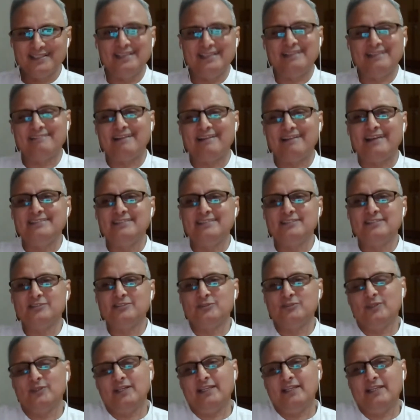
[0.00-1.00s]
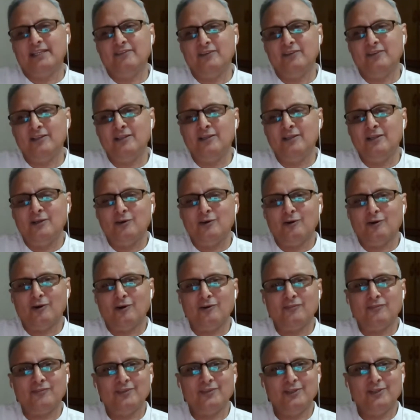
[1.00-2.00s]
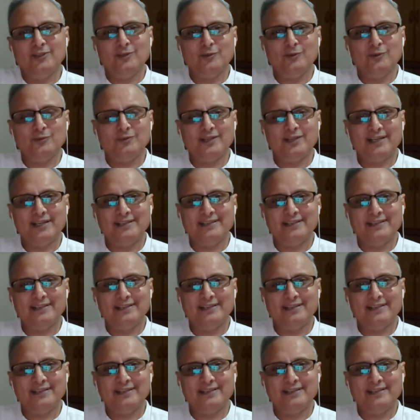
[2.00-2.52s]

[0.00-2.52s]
It rises to a level of, you know,